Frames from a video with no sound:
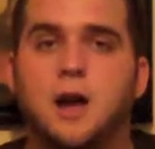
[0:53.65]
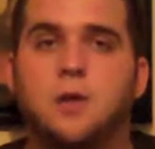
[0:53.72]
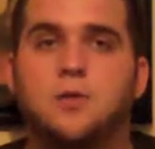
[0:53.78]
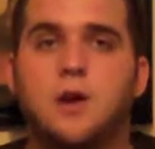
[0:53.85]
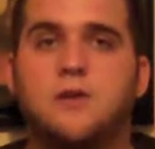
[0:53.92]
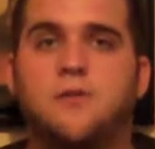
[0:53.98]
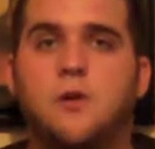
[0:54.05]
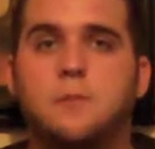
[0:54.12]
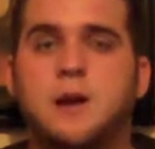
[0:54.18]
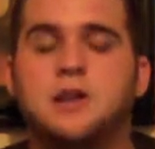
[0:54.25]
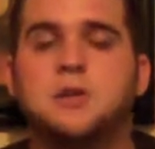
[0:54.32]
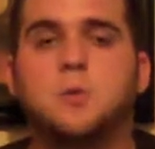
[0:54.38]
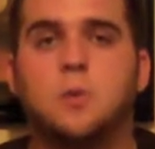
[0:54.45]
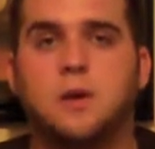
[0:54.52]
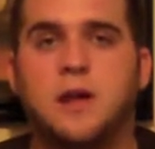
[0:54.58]
Great
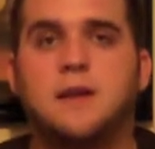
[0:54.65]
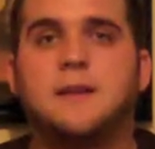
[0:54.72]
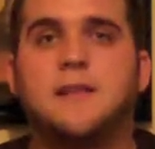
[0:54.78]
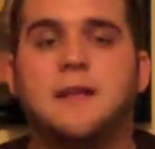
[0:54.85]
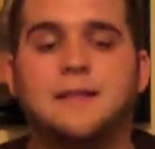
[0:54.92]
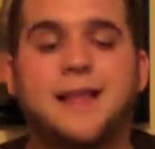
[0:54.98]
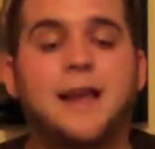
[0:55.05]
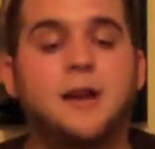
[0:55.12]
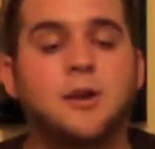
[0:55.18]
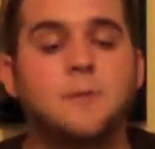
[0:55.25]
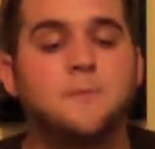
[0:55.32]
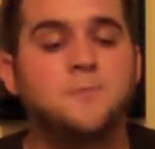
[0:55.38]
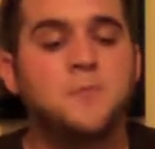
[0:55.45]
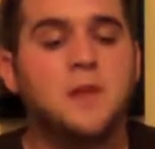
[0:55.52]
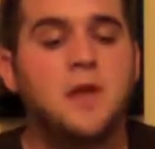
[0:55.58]
formation, we'll get into that later.
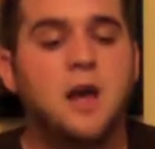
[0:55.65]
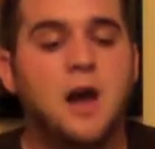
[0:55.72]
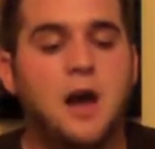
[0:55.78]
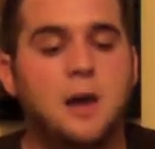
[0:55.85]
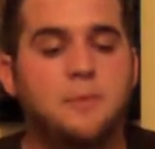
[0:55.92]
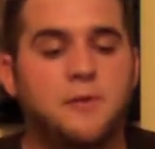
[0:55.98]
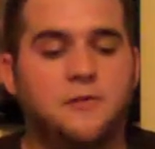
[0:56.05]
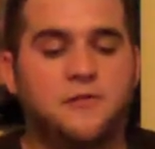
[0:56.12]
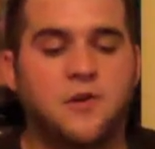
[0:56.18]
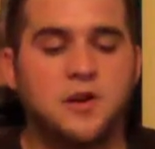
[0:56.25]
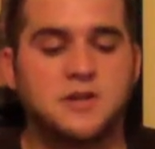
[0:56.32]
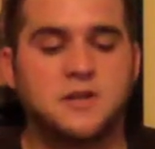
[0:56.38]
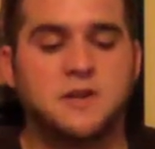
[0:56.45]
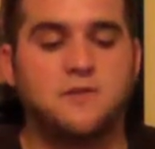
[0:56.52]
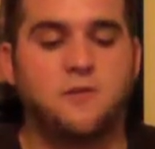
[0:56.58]
But
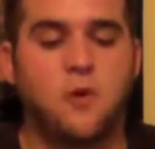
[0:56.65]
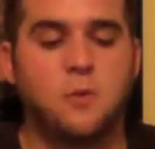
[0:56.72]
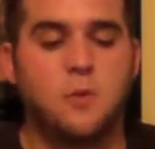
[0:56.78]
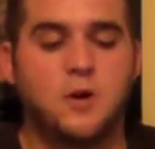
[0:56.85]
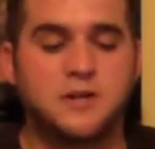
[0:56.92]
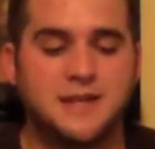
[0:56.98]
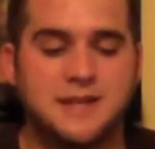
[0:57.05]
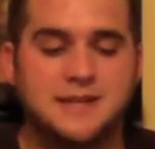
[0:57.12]
first and foremost,